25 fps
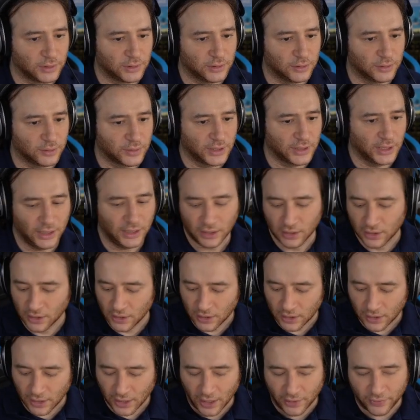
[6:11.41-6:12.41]
Okay,
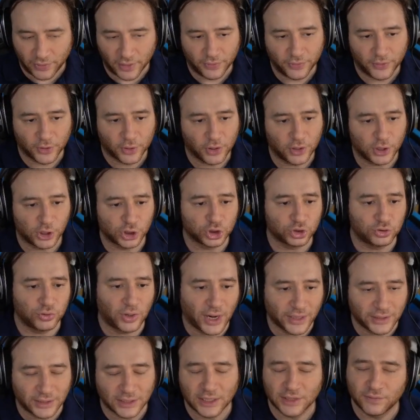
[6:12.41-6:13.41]
and then they're going to try
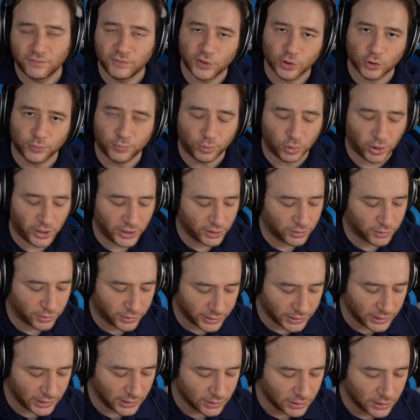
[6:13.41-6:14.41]
to give you a
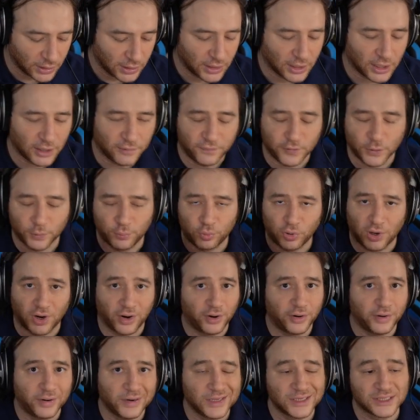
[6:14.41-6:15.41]
priority. If your
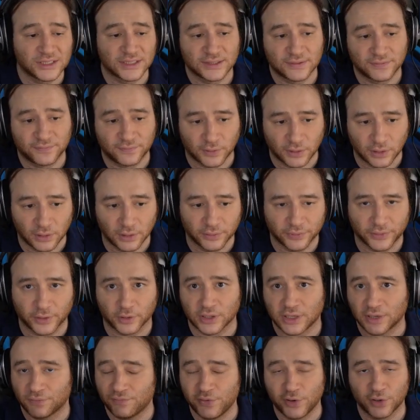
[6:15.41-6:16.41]
priority is full, they'll
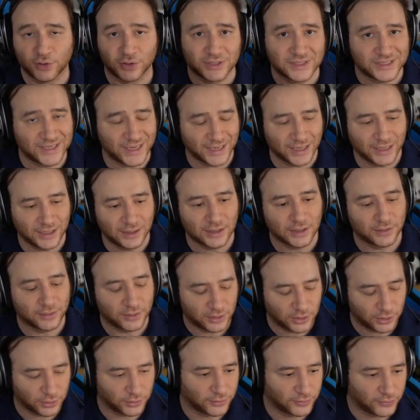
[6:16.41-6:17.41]
give you your second and then
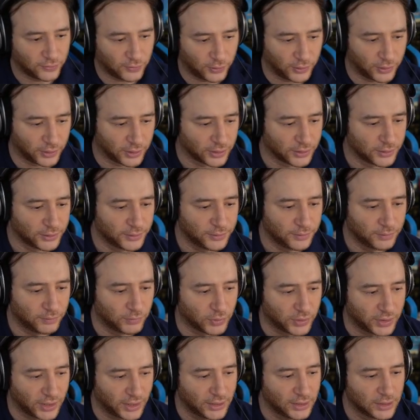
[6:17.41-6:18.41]
your third.
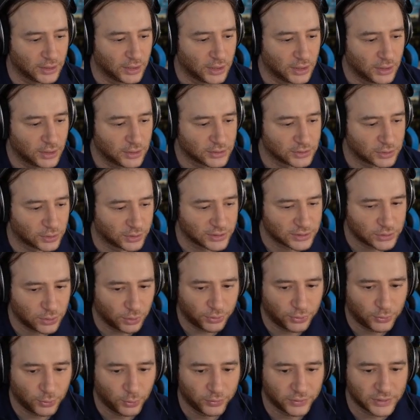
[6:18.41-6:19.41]
Okay, so let's go
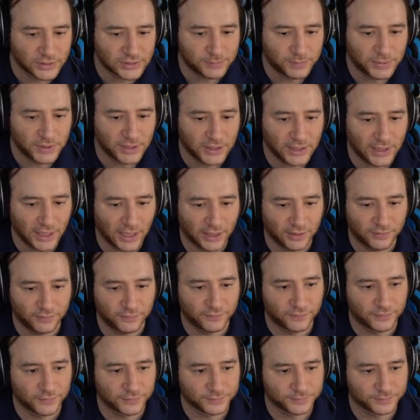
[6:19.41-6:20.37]
through this P D F.